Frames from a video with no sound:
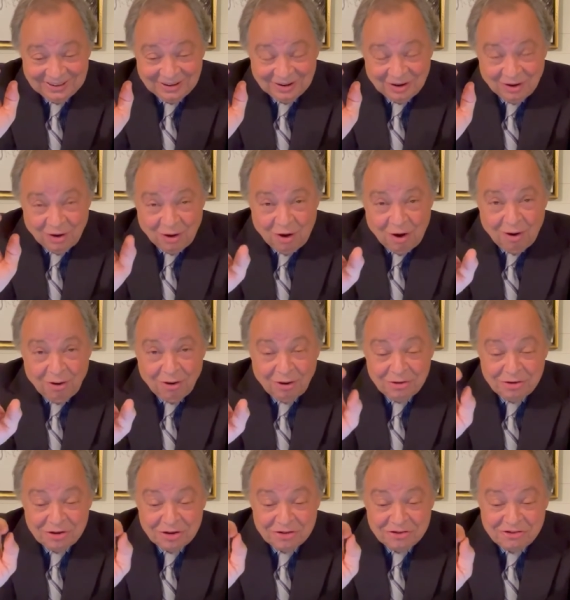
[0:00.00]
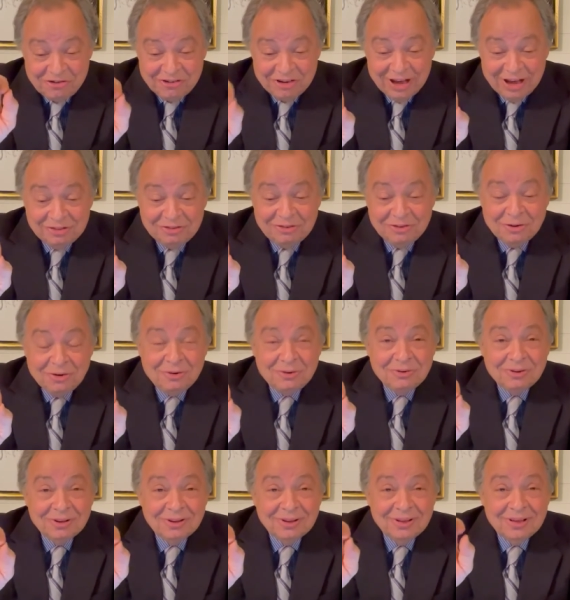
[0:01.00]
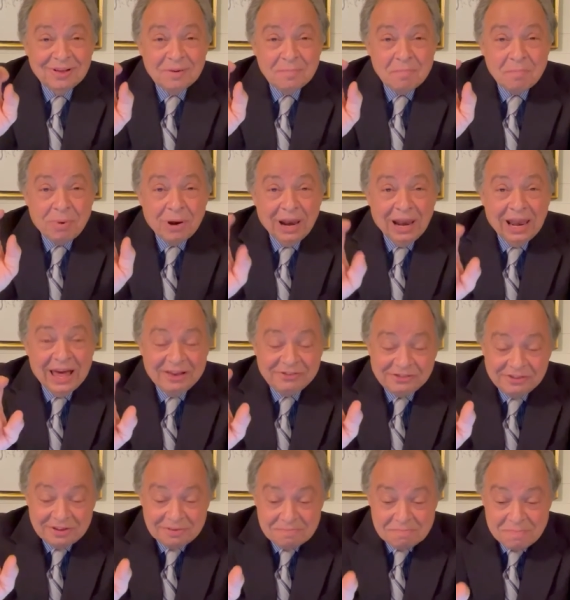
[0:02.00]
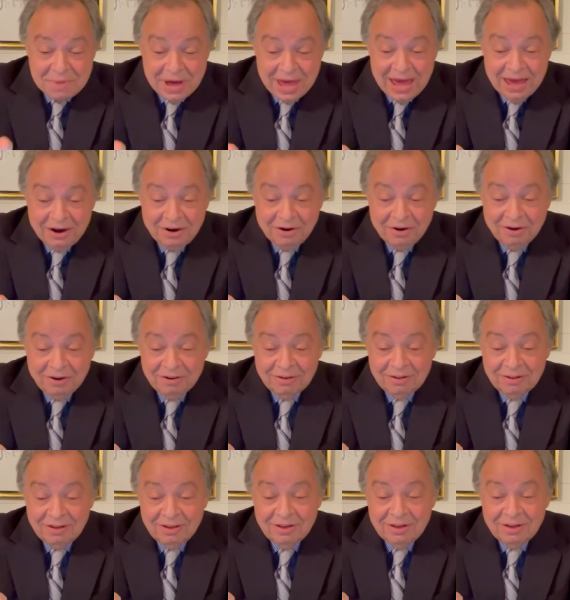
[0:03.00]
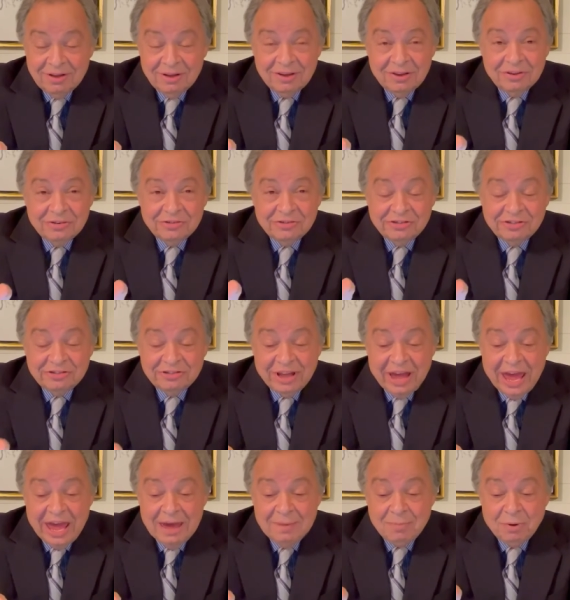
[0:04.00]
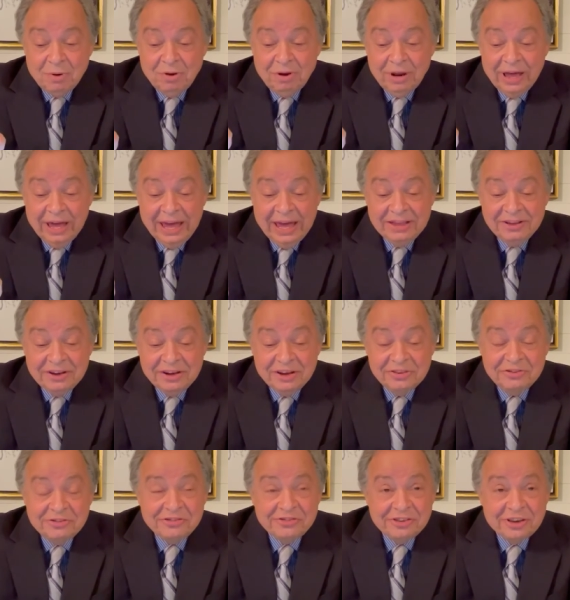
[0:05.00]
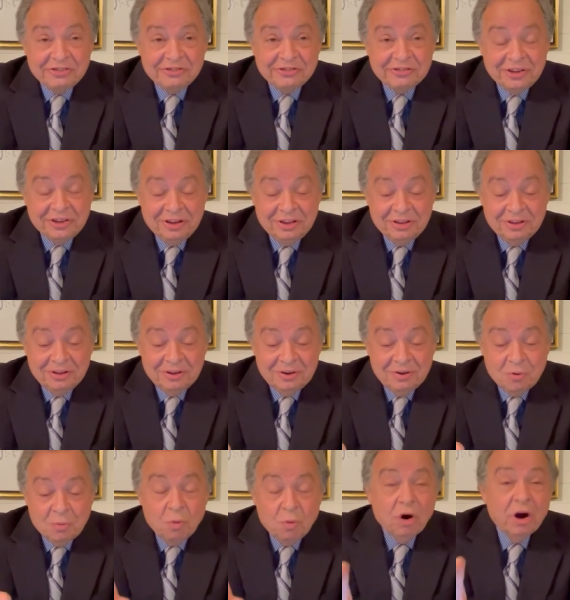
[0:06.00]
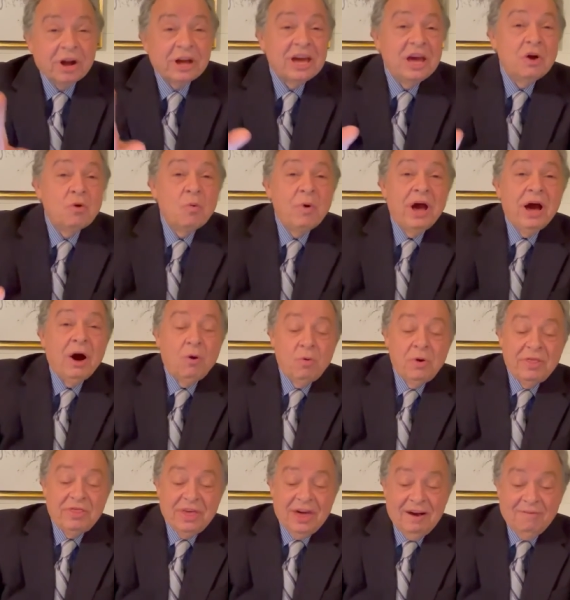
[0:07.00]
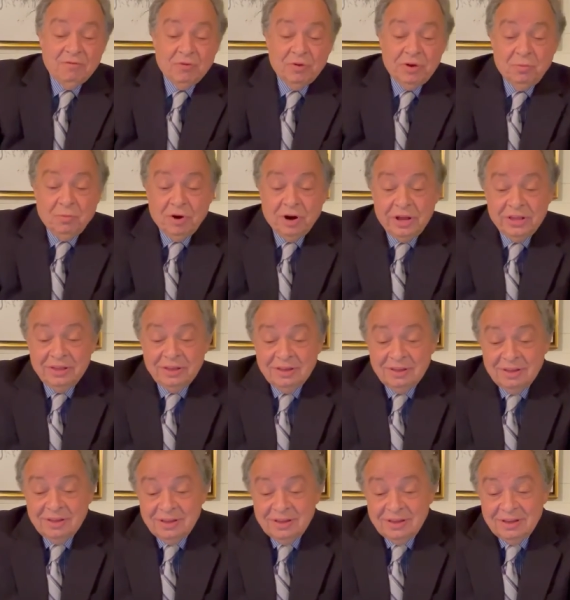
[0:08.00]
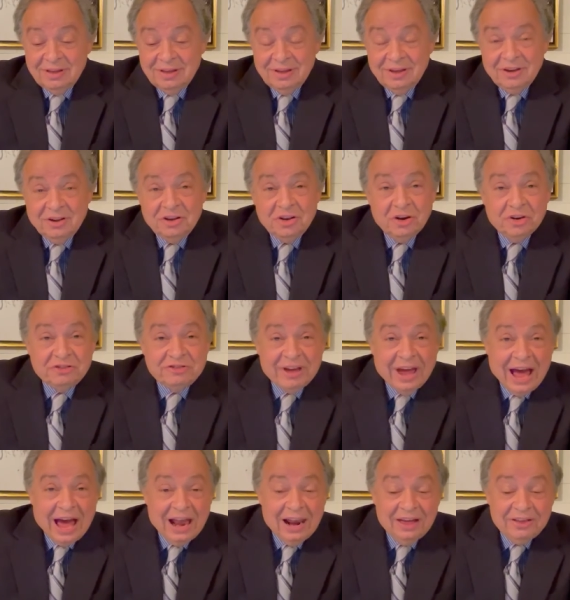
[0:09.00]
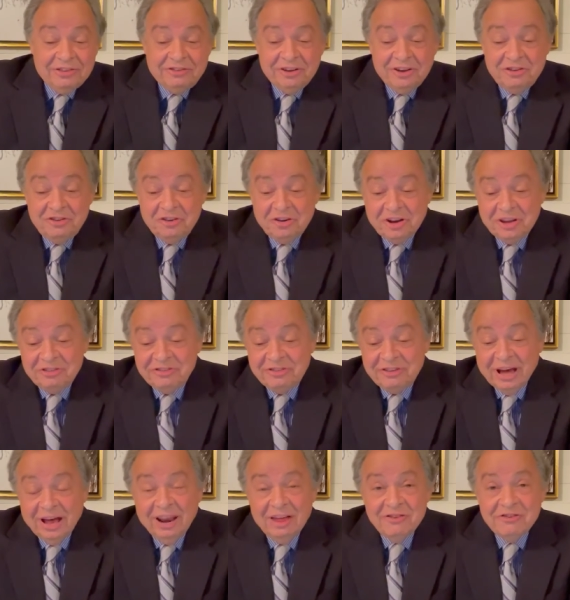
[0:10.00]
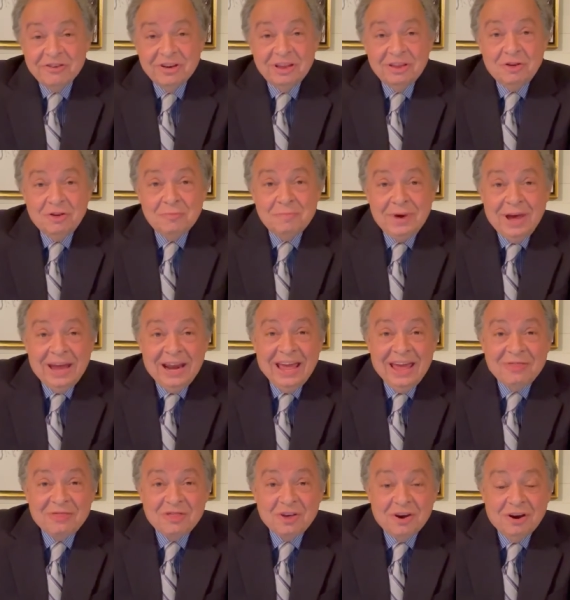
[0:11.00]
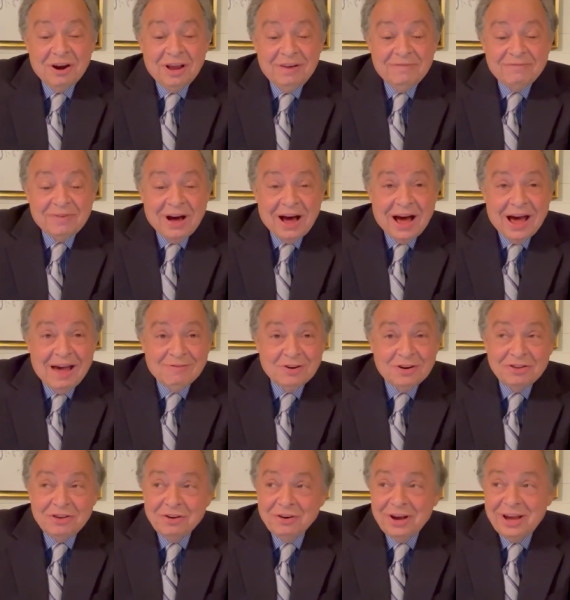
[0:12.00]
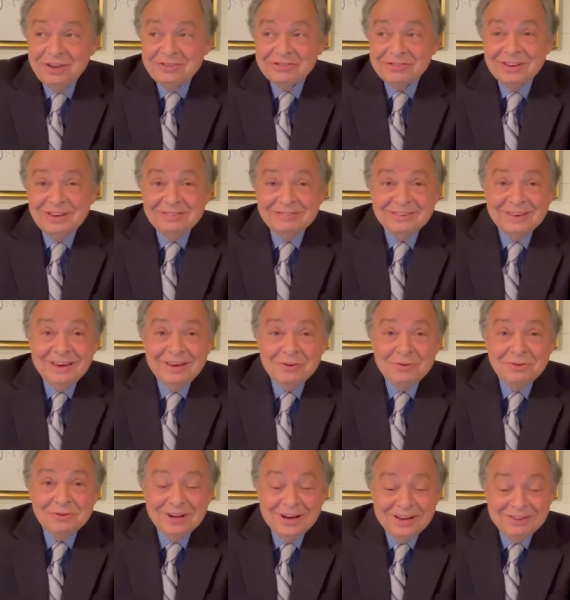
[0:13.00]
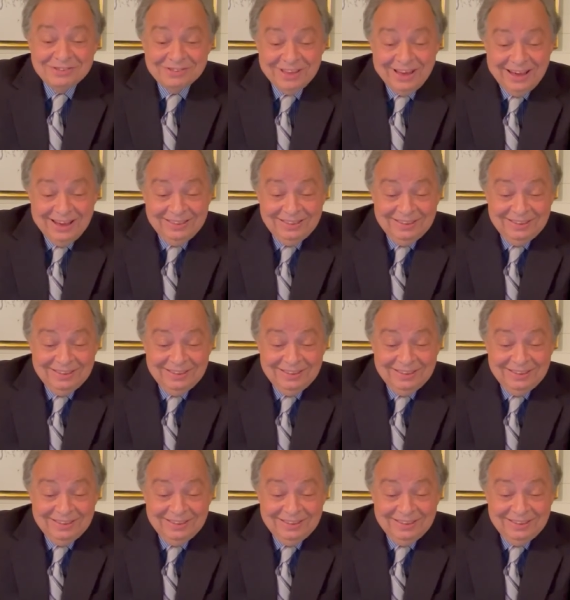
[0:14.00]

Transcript: Laurel, your gentle, pleasant manner, stable and consistent, working well with everyone. You're talented, you're intelligent, you made a 35 on your ACT. Who does that?